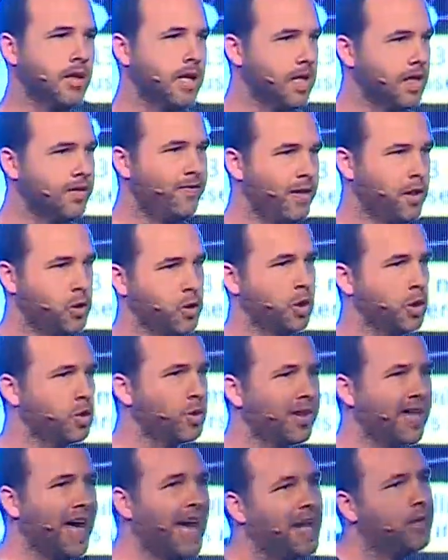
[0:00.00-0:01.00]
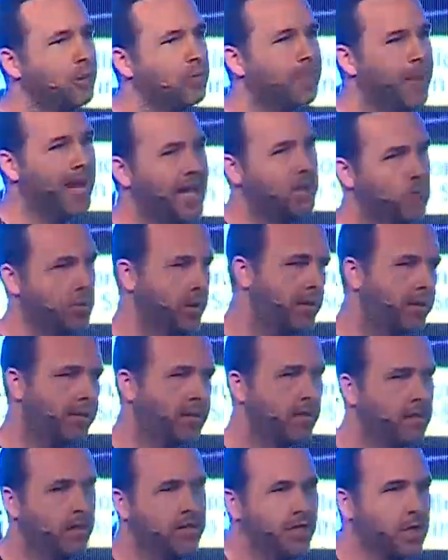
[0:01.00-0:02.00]
individuals with idle bandwidth
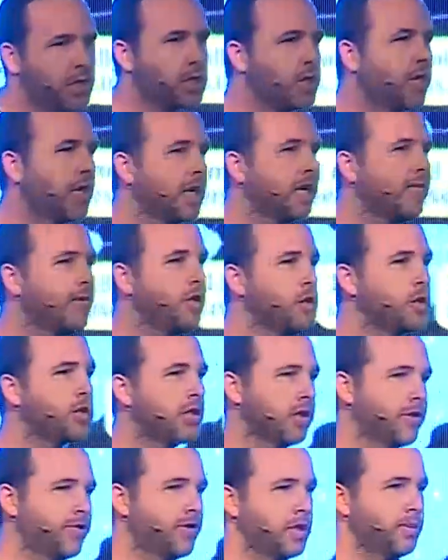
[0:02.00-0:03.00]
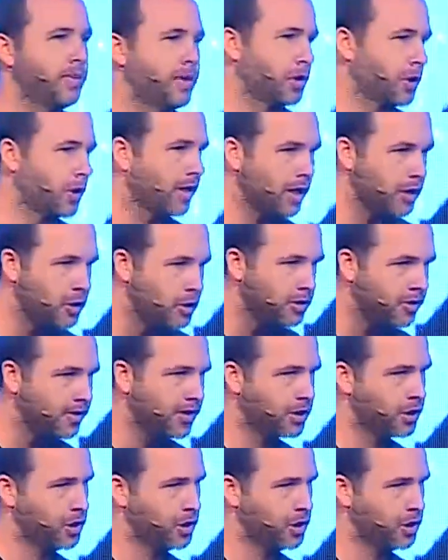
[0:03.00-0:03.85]
that you're not even using in the first place. You're not using the